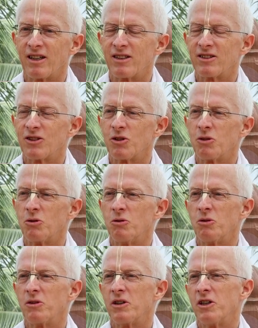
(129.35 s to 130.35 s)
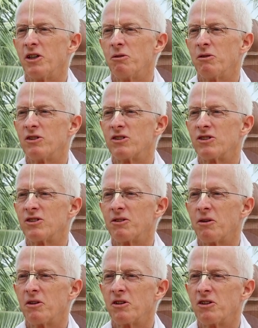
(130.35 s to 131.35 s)
So it was a
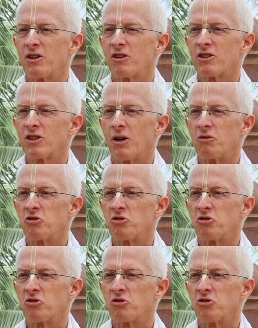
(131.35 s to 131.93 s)
little tough.